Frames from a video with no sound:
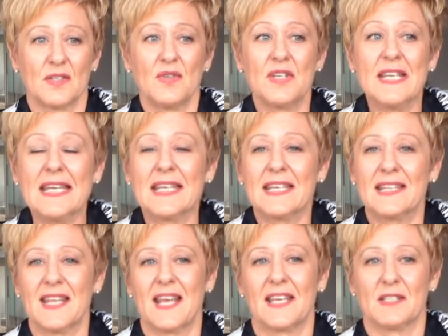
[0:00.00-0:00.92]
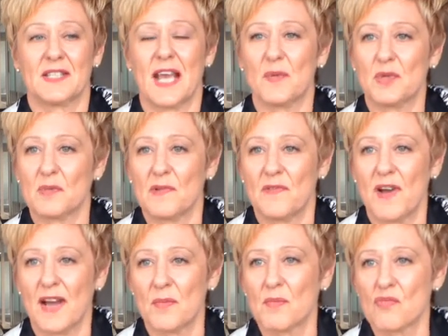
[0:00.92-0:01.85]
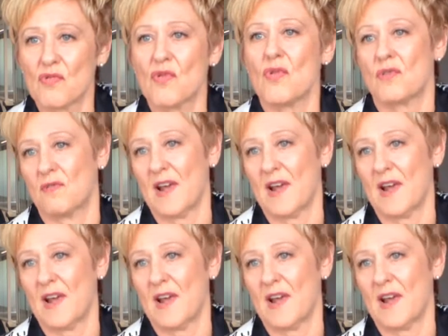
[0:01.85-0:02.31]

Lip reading: unique in that it's able to provide a broad